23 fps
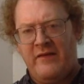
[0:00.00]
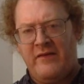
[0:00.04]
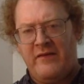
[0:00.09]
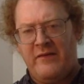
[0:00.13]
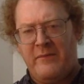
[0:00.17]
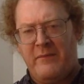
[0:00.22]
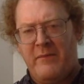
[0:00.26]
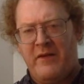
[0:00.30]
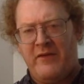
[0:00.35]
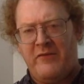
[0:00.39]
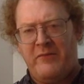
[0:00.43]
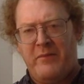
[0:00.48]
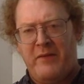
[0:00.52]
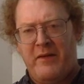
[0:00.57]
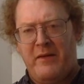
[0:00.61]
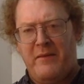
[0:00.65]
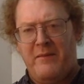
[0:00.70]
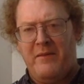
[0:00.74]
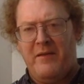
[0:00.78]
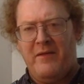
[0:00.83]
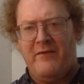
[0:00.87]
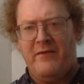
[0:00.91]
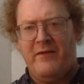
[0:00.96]
much
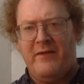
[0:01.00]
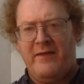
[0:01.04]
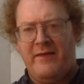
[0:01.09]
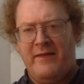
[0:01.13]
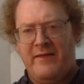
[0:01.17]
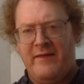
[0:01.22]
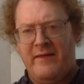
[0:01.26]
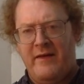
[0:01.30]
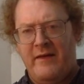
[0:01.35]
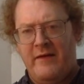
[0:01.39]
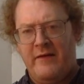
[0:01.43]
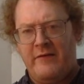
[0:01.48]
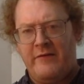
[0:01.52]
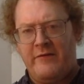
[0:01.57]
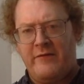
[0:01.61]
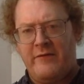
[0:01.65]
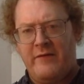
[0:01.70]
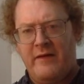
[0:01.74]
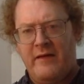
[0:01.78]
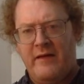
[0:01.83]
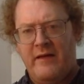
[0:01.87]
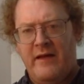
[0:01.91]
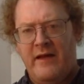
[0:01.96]
better movie than
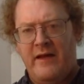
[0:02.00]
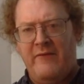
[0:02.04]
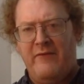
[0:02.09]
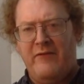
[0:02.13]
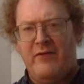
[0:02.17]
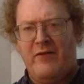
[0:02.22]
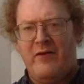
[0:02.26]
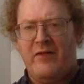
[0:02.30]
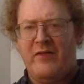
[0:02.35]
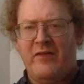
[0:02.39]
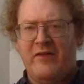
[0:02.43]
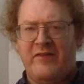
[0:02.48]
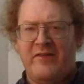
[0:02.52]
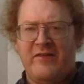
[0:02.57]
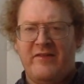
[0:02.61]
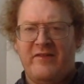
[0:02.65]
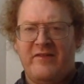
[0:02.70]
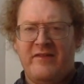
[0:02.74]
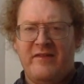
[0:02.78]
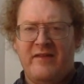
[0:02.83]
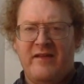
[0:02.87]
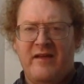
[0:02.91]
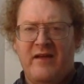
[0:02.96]
this, even though this
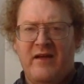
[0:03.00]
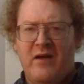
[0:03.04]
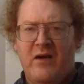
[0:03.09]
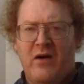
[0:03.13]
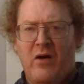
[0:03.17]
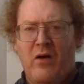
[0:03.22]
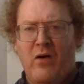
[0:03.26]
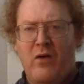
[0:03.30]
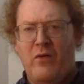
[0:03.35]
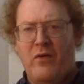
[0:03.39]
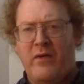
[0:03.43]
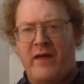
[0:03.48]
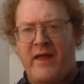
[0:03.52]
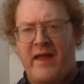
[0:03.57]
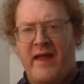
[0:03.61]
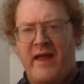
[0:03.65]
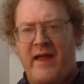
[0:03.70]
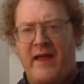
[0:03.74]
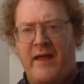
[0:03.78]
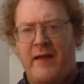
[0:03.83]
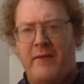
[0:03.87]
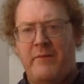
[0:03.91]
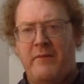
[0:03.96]
is
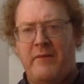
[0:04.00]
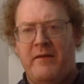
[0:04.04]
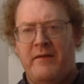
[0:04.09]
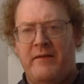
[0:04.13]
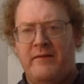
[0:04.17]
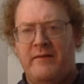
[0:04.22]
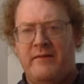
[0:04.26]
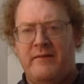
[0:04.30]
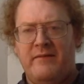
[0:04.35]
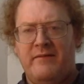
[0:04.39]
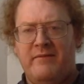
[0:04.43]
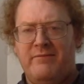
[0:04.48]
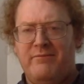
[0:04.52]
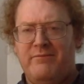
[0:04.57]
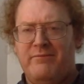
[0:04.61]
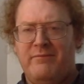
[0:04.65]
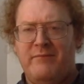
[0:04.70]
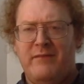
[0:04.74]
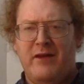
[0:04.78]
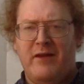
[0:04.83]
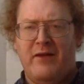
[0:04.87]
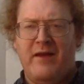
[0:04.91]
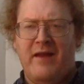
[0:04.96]
okay, but,
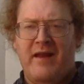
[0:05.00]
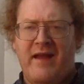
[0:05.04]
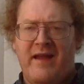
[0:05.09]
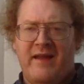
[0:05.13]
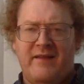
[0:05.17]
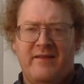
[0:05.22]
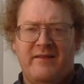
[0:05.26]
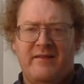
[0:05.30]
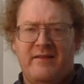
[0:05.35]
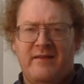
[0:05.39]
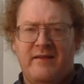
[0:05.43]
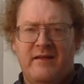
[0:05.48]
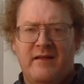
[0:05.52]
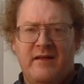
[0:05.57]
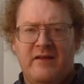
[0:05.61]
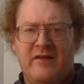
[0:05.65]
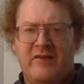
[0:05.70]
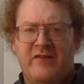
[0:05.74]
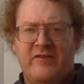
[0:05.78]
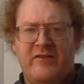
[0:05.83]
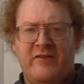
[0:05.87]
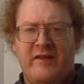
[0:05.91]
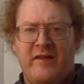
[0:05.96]
you know,
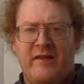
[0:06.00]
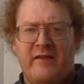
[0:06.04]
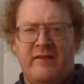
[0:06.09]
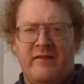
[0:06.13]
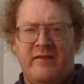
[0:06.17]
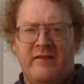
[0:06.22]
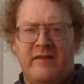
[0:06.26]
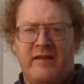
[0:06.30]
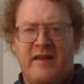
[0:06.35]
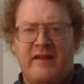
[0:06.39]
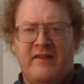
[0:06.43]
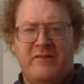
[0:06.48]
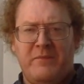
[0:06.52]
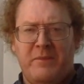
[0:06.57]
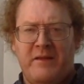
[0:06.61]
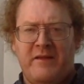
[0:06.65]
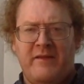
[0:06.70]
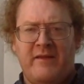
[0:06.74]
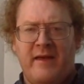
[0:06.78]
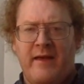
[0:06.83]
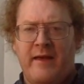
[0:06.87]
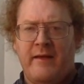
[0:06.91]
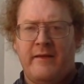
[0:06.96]
not
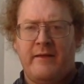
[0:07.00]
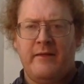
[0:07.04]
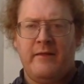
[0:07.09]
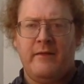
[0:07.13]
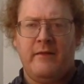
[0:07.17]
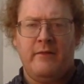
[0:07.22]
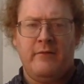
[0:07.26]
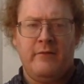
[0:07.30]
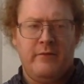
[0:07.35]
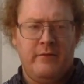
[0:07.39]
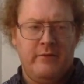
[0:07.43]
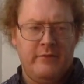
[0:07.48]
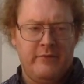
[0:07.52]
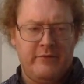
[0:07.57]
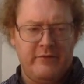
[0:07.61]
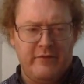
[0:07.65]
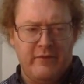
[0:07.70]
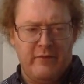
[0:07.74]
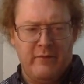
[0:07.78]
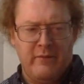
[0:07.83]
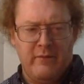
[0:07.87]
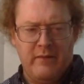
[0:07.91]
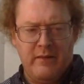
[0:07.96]
spectacular.
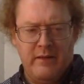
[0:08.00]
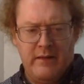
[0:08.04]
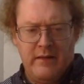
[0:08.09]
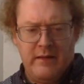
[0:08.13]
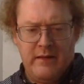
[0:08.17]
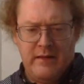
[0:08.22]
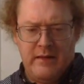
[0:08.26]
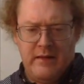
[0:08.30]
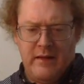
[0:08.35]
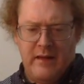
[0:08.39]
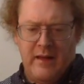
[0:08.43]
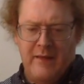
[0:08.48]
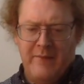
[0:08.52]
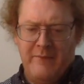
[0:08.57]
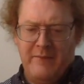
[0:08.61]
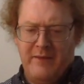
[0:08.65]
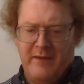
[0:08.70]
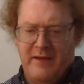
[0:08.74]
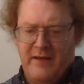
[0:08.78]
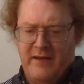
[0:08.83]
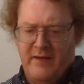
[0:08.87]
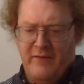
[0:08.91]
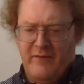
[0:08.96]
So I'm
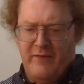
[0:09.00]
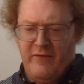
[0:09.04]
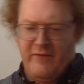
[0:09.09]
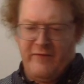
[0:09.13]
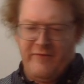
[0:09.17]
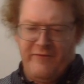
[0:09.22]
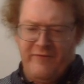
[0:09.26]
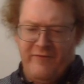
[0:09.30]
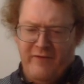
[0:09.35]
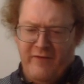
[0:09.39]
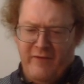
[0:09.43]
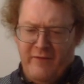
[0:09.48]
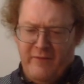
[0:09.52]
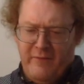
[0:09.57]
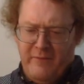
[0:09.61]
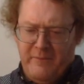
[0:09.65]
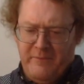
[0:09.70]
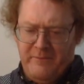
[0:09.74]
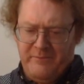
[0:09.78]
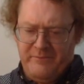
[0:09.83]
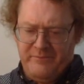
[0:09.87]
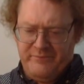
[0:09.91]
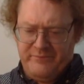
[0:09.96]
going to give this
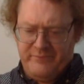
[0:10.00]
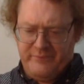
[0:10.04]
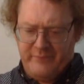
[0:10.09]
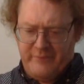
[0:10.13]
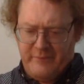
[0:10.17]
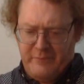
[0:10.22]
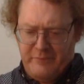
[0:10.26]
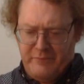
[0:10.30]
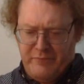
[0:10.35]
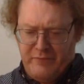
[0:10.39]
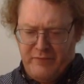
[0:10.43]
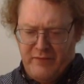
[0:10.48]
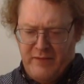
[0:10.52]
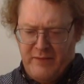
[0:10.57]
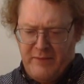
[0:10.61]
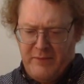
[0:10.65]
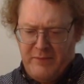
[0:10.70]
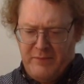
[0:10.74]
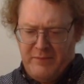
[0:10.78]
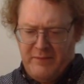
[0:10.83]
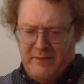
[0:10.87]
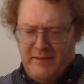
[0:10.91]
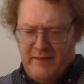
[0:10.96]
film
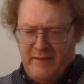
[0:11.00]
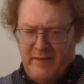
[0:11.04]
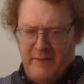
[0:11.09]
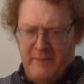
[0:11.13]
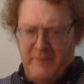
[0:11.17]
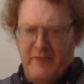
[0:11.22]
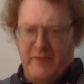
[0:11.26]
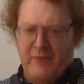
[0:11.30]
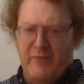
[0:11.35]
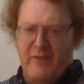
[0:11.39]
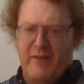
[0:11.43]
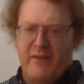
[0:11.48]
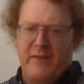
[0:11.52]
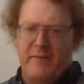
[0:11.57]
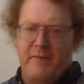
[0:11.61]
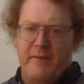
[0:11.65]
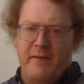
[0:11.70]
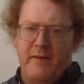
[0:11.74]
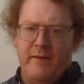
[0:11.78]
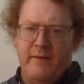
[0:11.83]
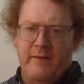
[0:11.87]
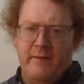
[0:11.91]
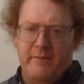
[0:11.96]
probably, I'm going to
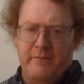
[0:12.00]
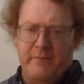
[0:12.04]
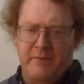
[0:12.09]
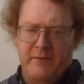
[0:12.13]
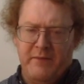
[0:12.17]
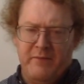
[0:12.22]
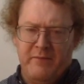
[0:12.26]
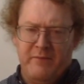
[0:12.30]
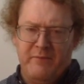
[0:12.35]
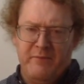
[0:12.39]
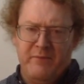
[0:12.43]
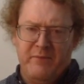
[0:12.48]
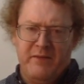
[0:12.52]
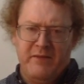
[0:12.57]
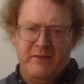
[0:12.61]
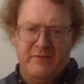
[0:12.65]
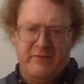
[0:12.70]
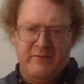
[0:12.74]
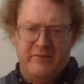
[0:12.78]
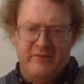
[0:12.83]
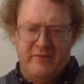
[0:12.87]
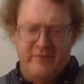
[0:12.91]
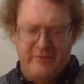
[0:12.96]
recommend it, but
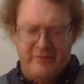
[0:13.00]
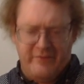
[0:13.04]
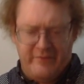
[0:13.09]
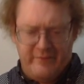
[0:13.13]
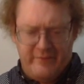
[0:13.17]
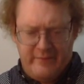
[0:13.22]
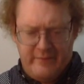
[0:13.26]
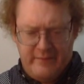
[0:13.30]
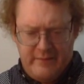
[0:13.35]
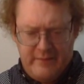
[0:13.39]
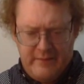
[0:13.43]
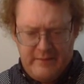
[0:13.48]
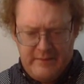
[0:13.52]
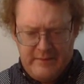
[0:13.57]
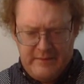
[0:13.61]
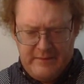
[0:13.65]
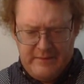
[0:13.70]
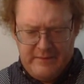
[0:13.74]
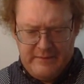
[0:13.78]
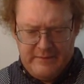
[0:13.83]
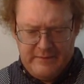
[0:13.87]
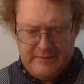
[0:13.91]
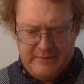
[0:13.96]
just,
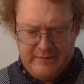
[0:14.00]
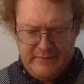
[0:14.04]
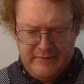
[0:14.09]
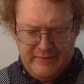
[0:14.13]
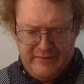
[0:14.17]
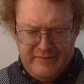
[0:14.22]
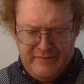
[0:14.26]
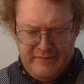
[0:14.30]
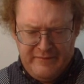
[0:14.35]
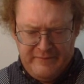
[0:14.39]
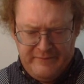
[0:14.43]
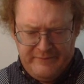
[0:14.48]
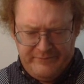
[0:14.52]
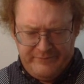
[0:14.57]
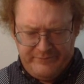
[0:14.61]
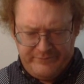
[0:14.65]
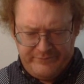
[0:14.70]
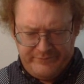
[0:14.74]
I